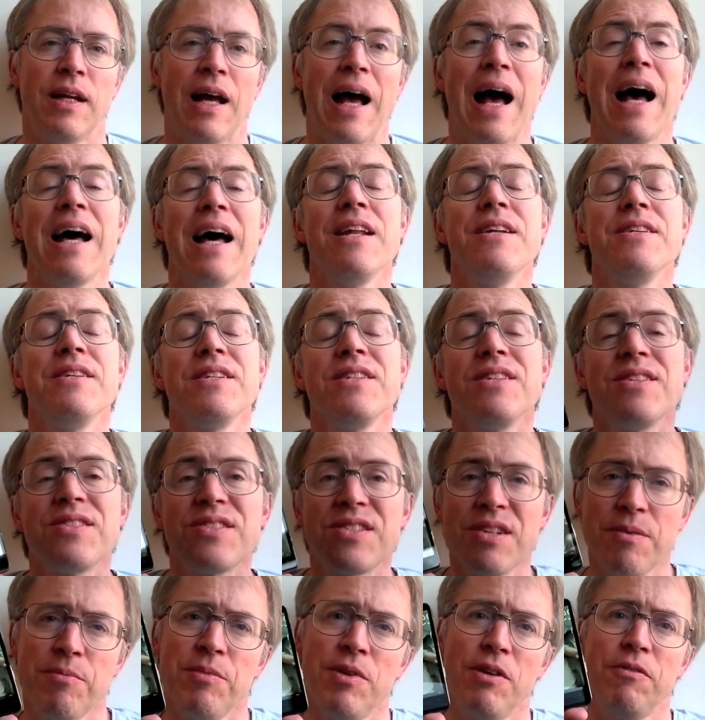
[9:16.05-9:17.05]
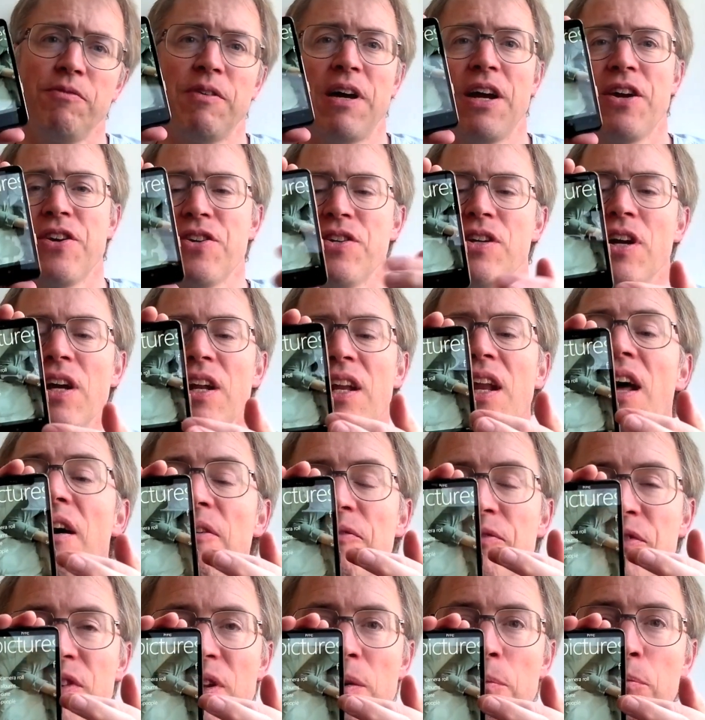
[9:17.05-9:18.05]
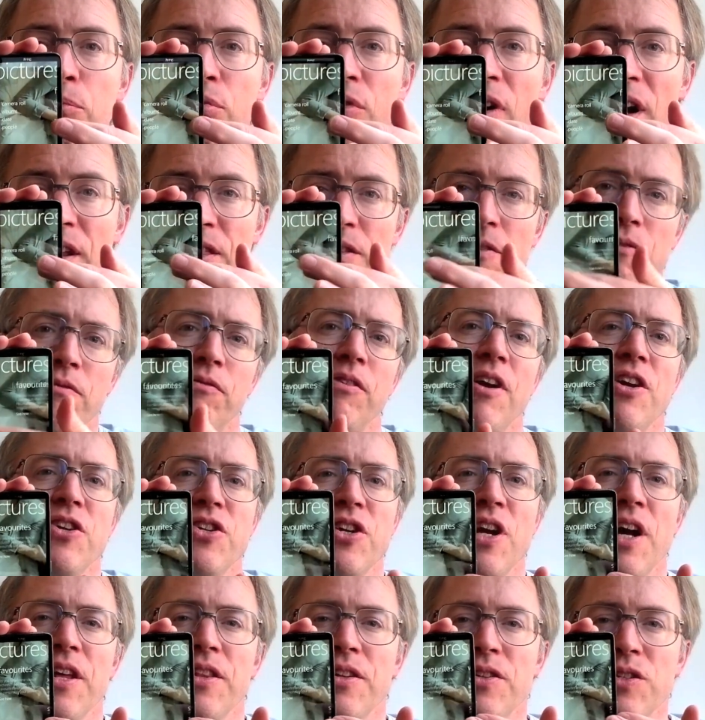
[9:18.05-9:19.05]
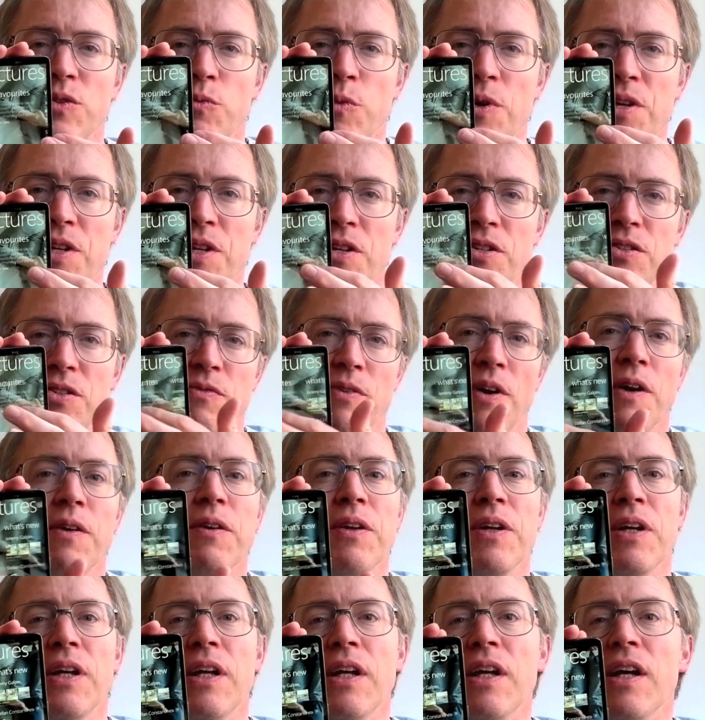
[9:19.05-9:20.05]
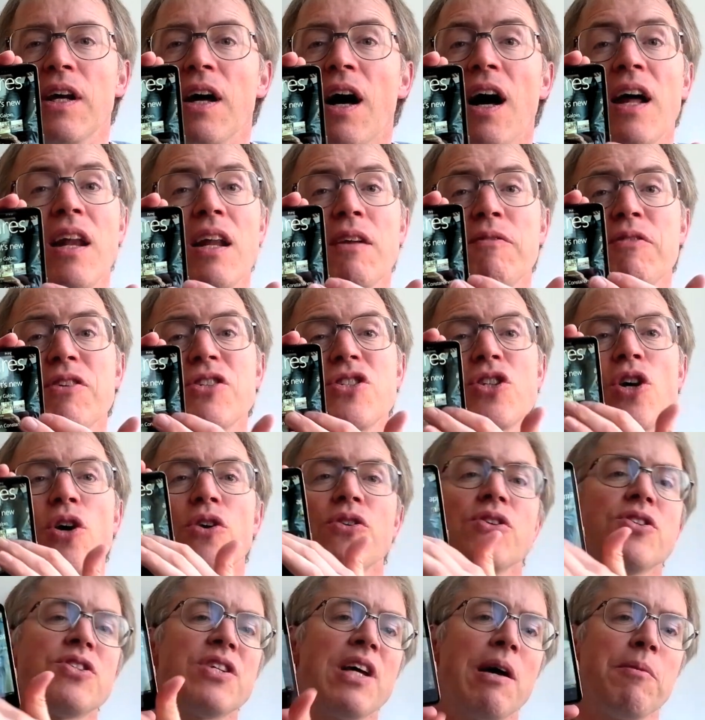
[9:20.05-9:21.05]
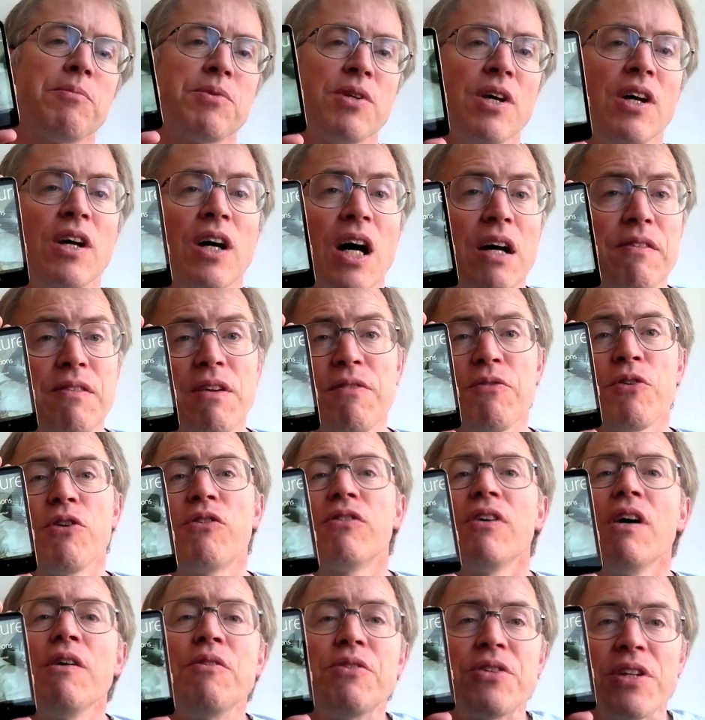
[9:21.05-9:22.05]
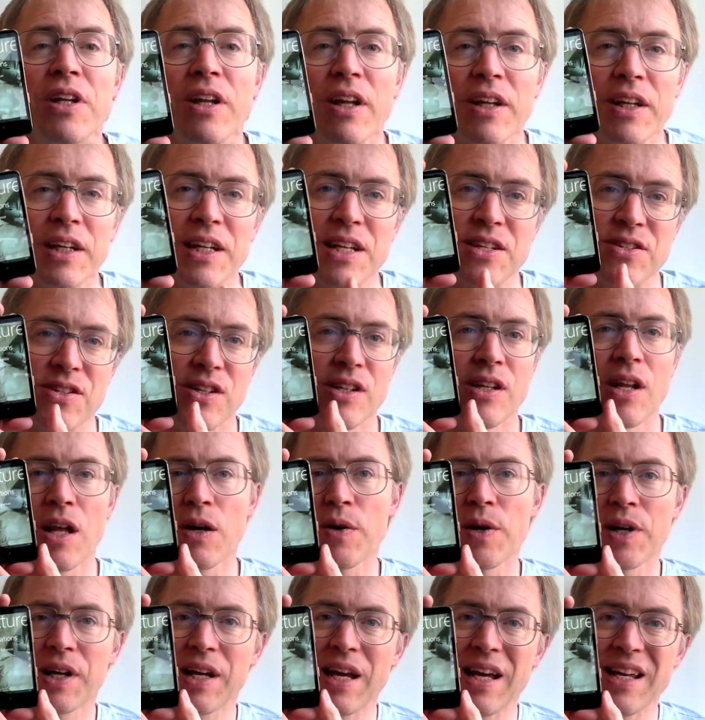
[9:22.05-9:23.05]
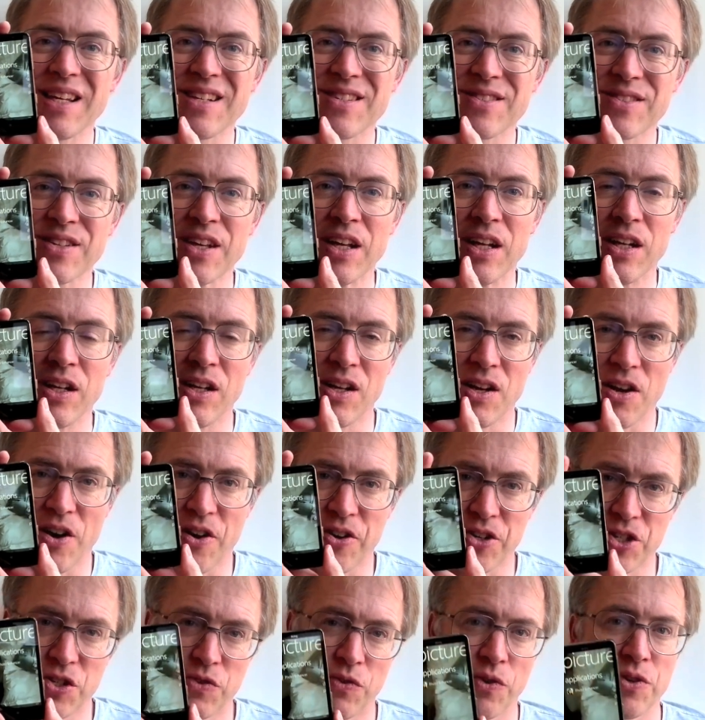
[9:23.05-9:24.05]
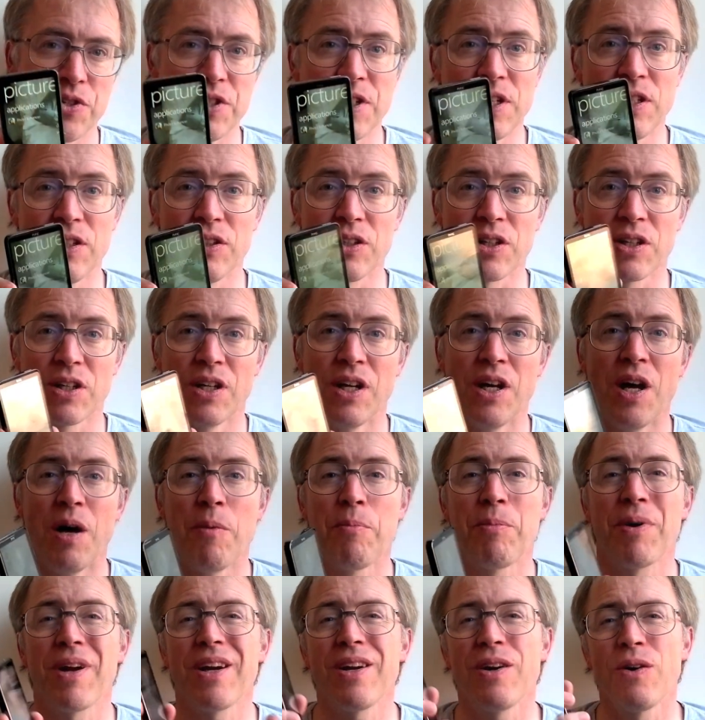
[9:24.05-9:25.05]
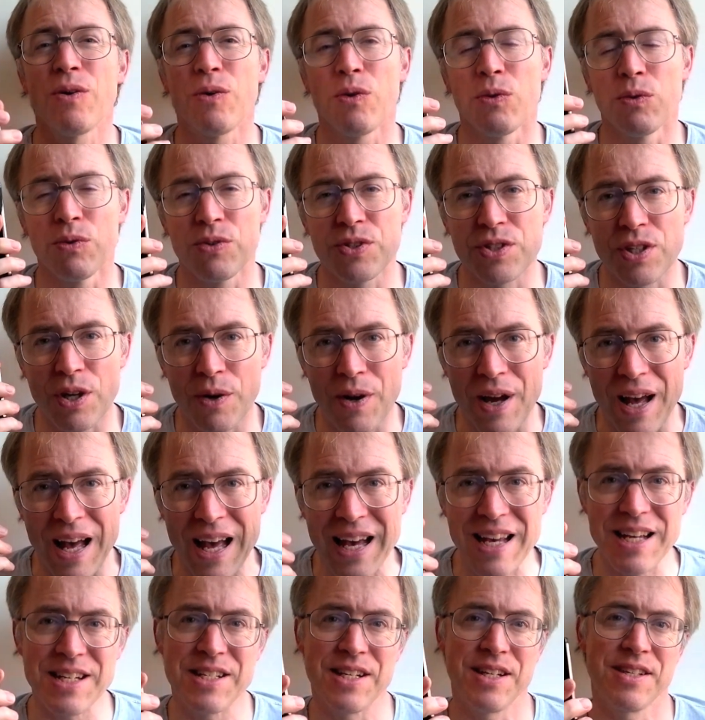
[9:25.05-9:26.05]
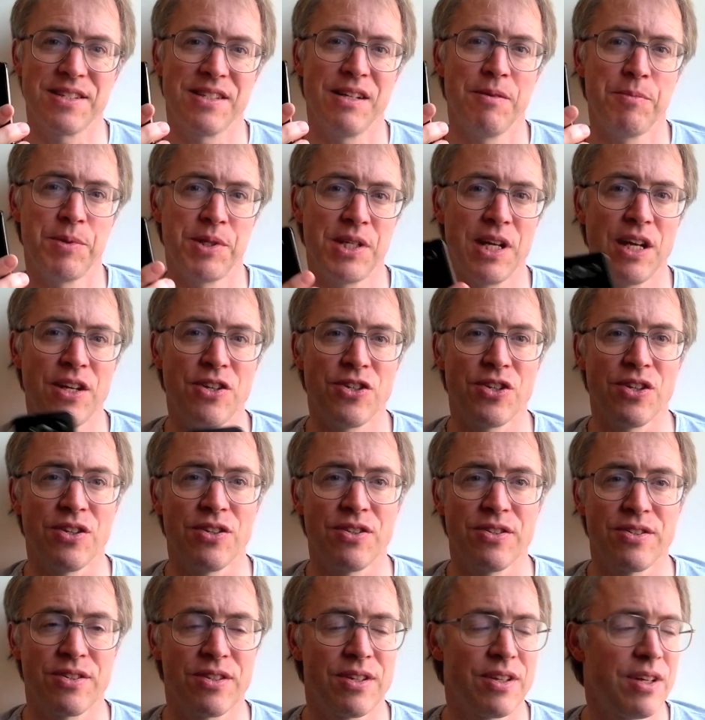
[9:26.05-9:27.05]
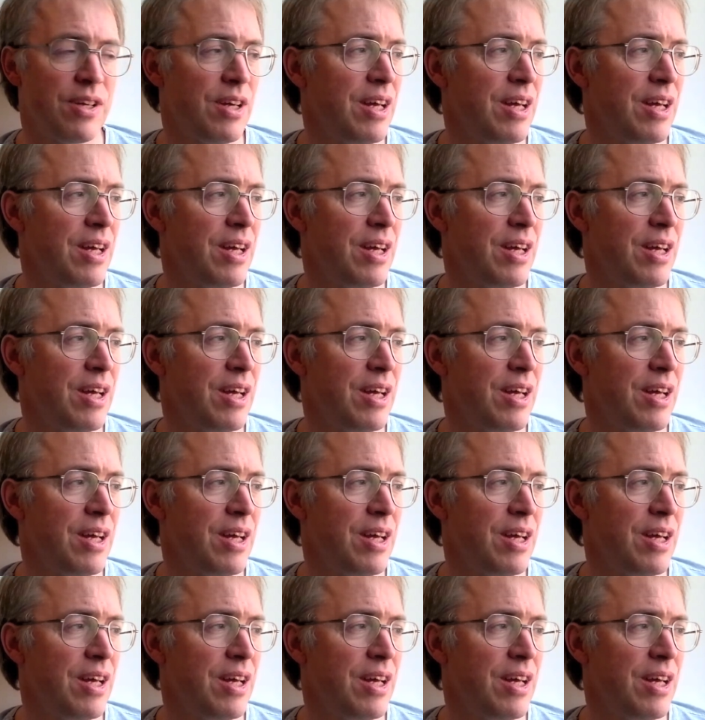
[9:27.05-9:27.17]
And in similar fashion, I love the breath of fresh air that is Windows Phone. I love its concept. I've even grown to like its lowercase, large-fonted look, but I also hate its limitations.